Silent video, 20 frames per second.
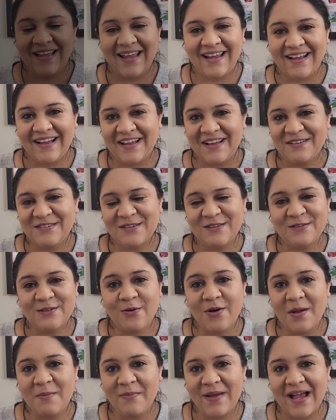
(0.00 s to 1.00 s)
Hey guys,
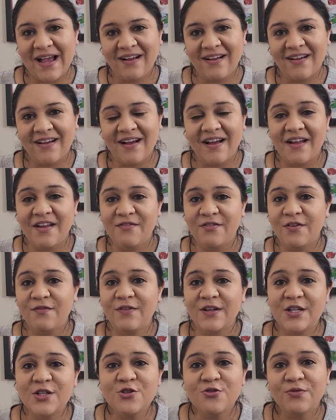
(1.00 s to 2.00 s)
so I'm back. I've
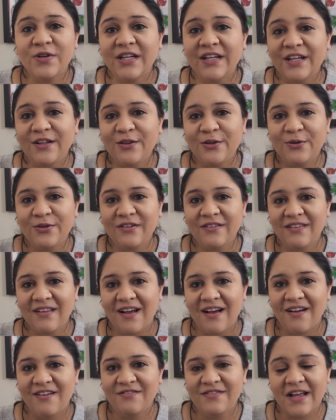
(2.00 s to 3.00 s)
finished reading Lunar
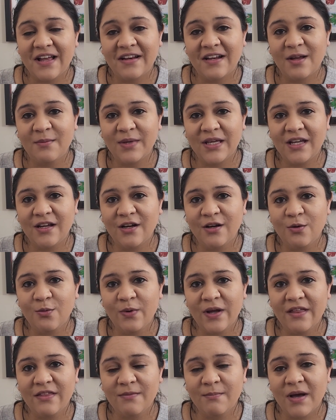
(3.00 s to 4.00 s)
Love, and I'm here
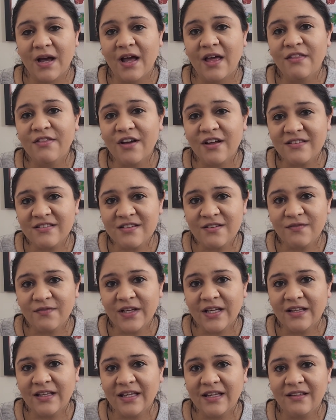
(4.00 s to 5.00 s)
with my thoughts and
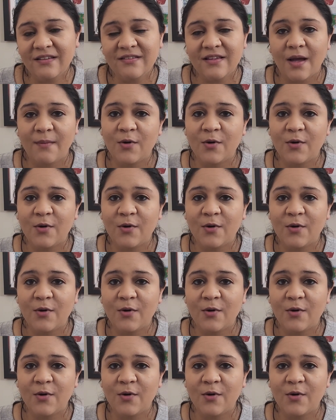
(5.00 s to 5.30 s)
feelings.